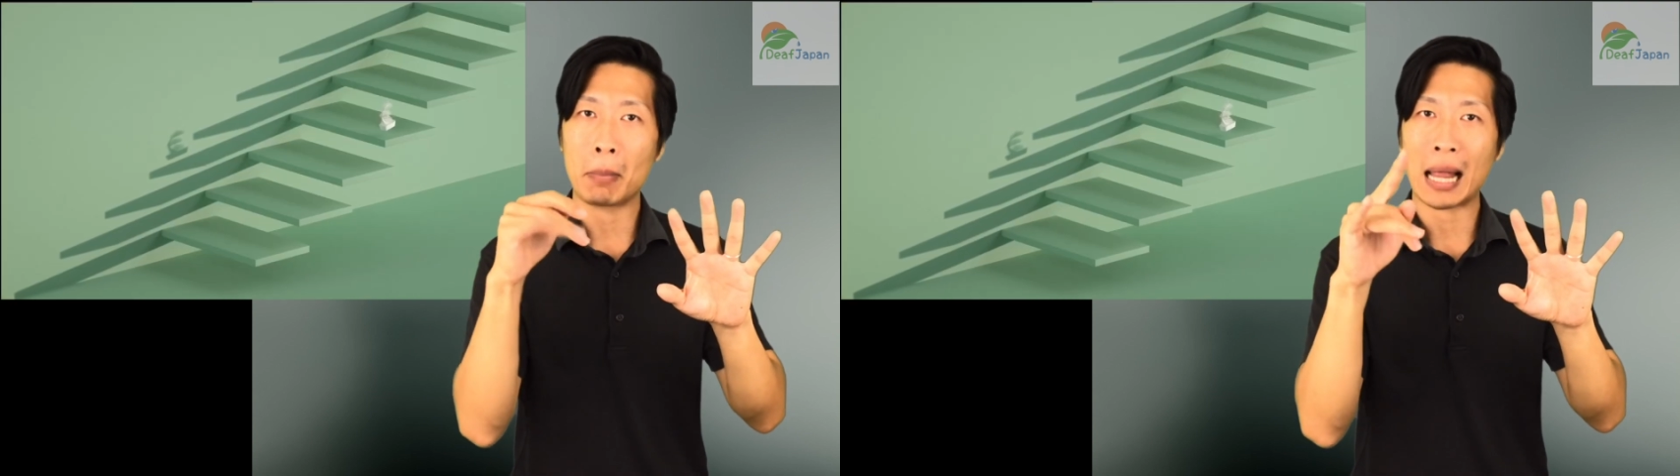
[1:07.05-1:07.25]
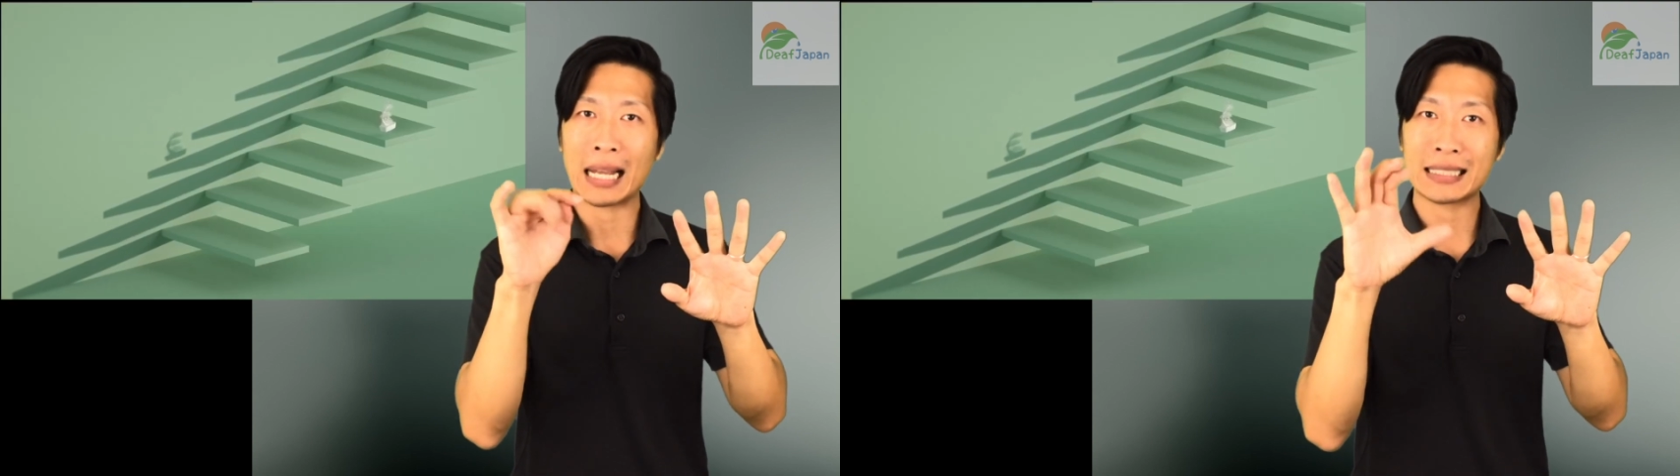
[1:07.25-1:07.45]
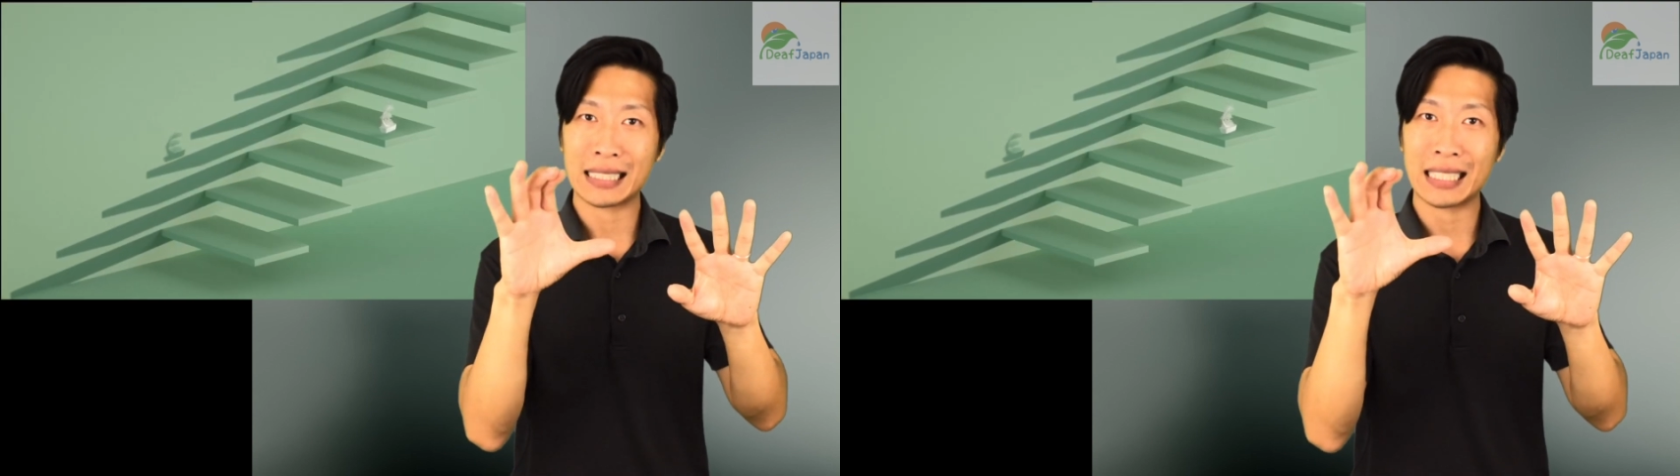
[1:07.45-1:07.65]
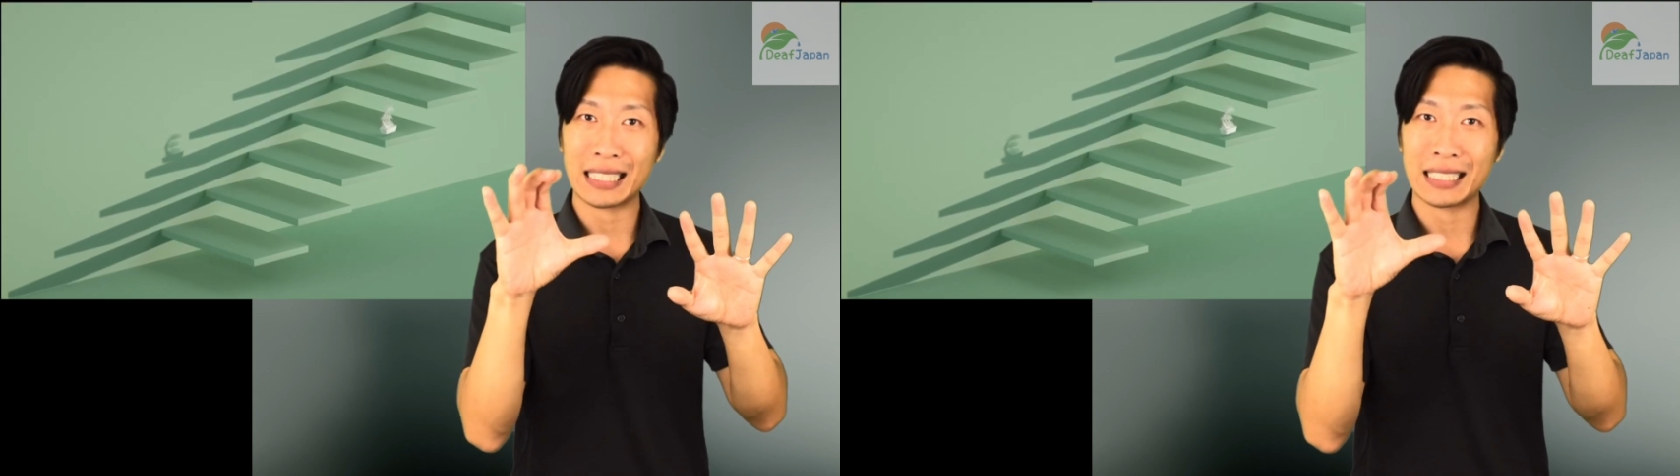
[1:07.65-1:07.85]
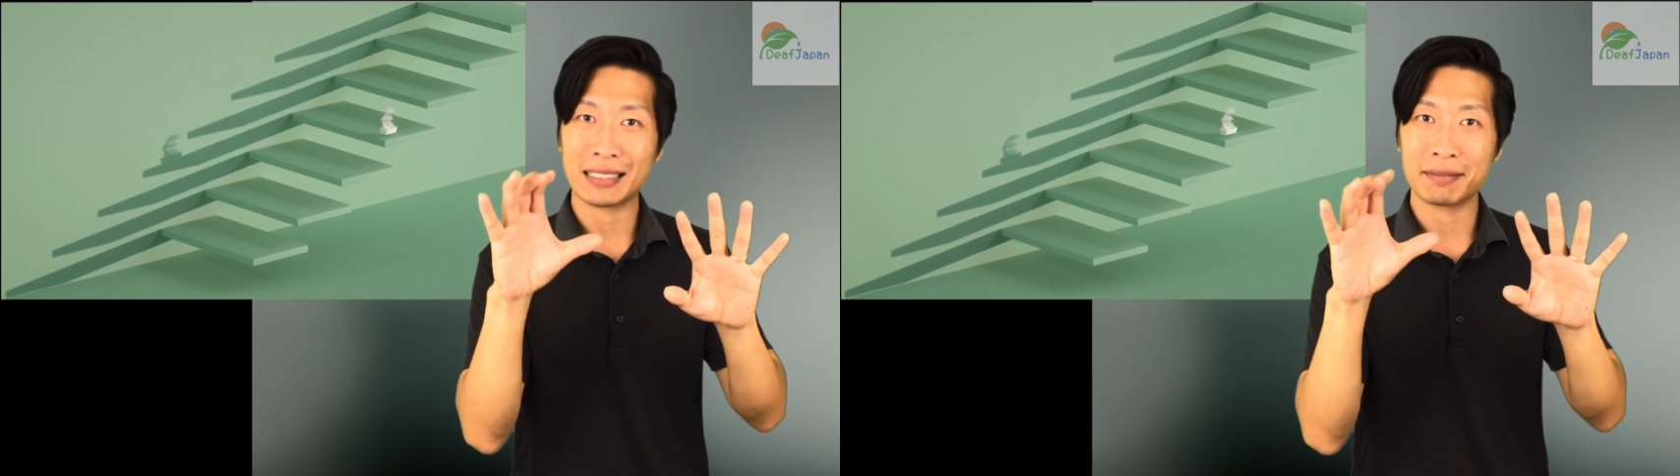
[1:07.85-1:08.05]
the branches
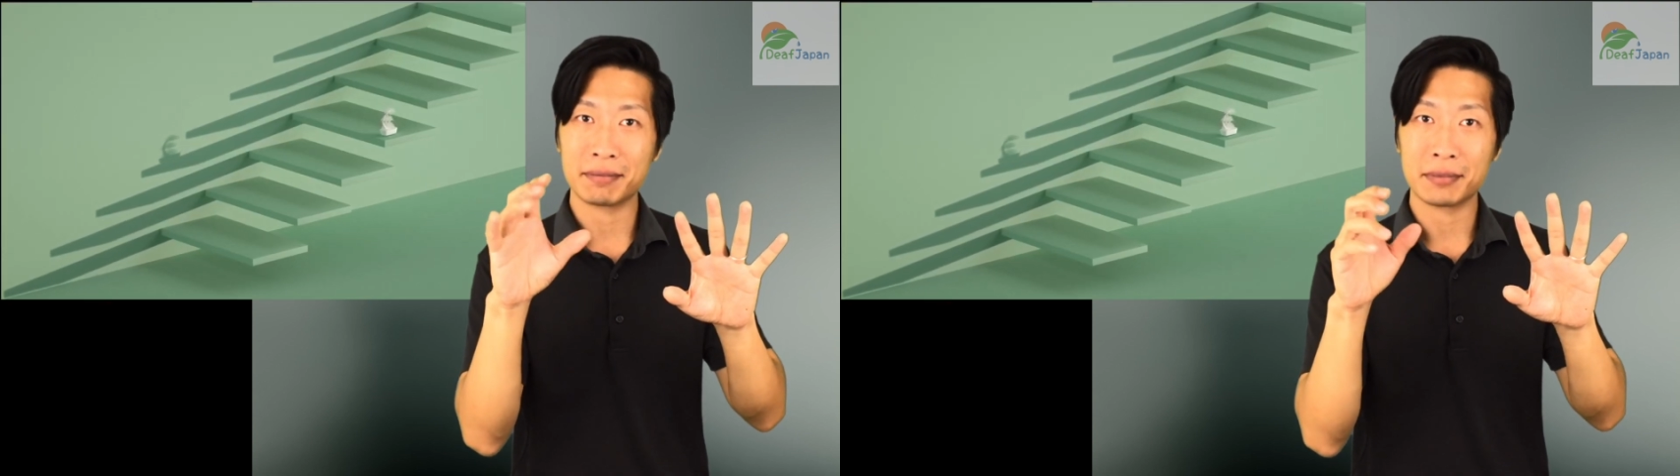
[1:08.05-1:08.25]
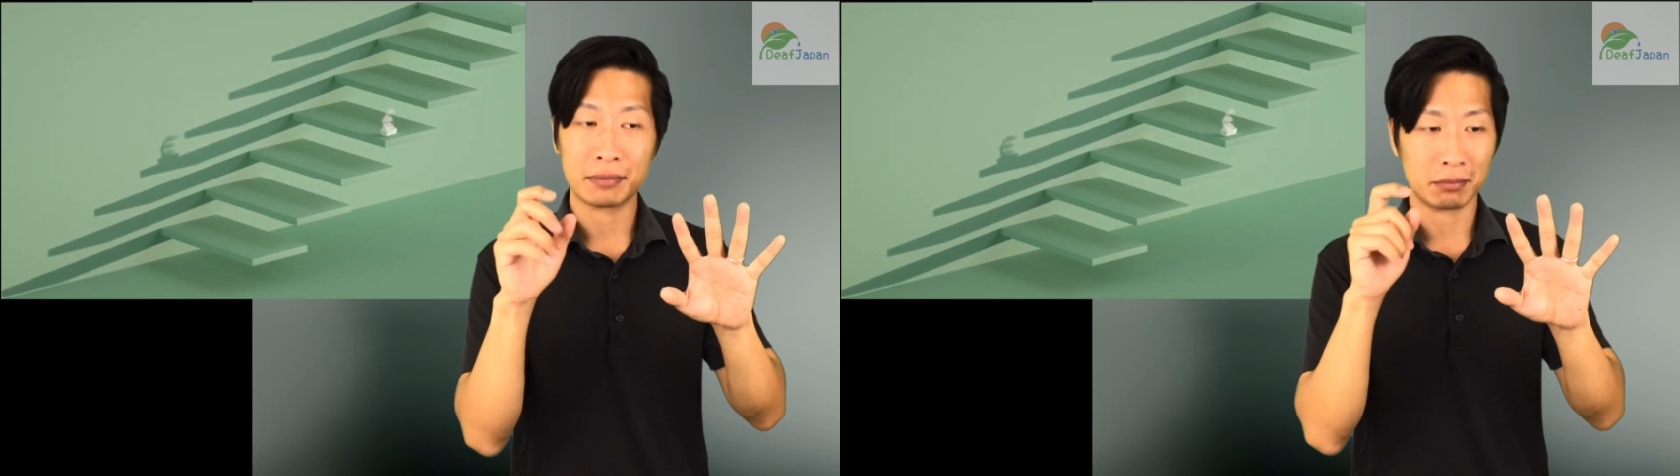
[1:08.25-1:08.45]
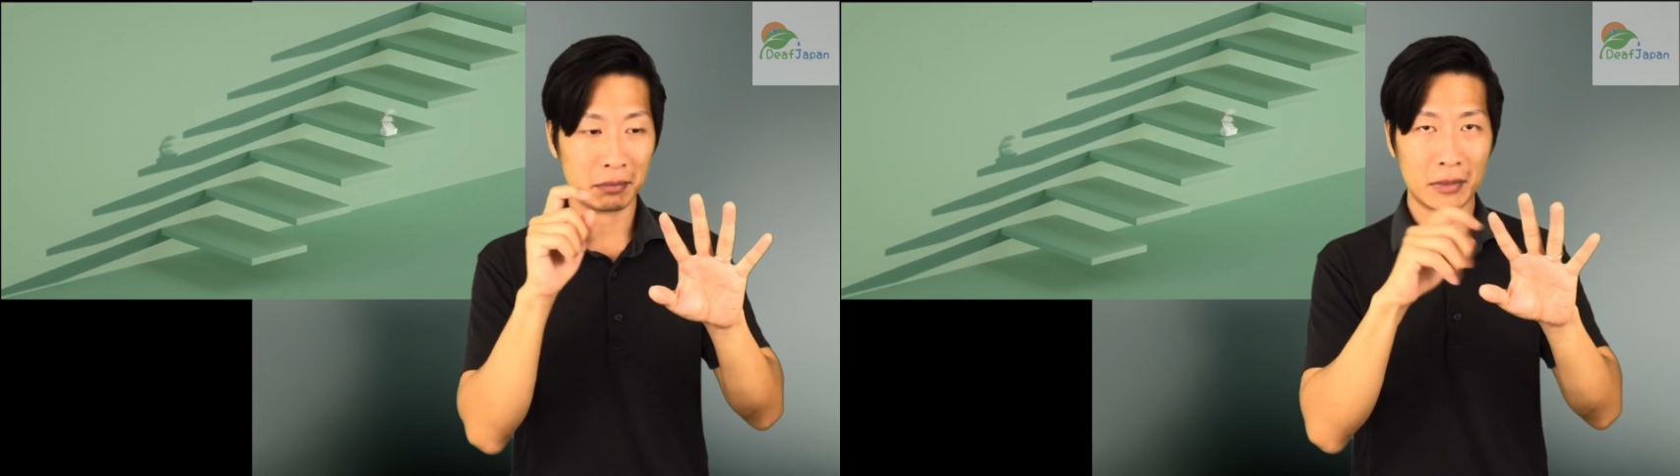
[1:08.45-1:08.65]
and leaves